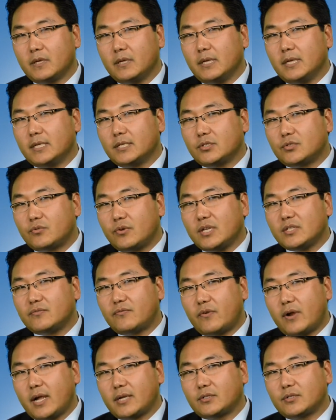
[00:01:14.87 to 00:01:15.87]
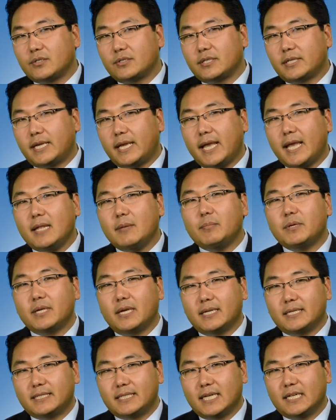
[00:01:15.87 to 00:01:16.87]
Stress fractures can be
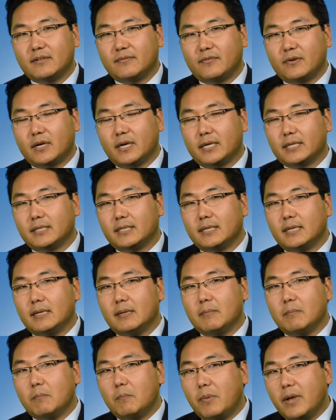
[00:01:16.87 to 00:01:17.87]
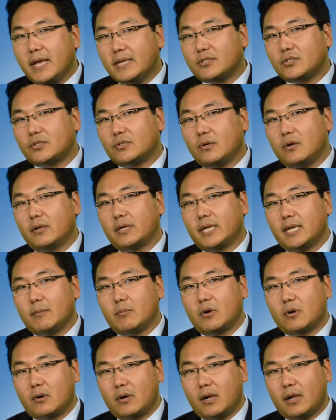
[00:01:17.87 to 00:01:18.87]
identified best on
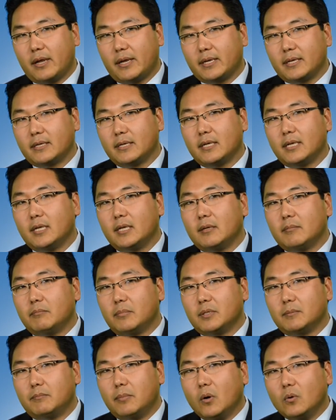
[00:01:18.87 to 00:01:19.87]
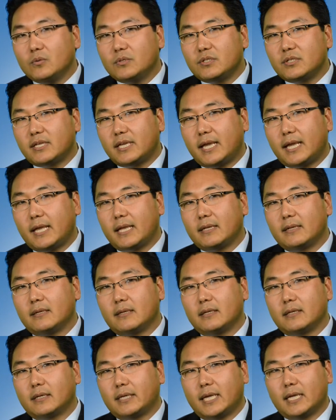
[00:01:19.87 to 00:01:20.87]
MRI, but bone scan
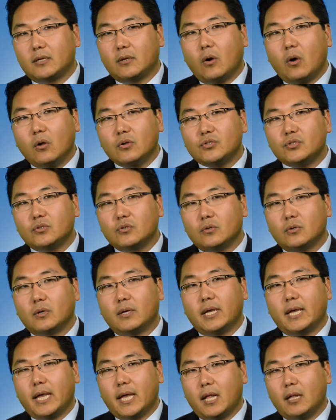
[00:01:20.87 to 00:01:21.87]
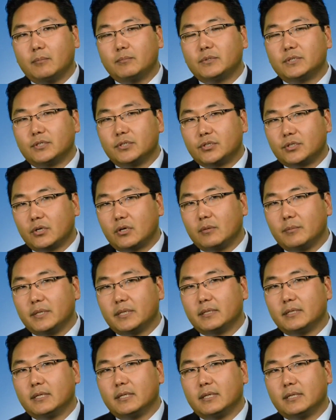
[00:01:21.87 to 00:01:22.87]
can also help
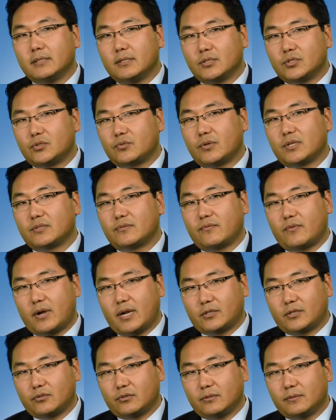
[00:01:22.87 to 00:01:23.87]
determine the stress fracture.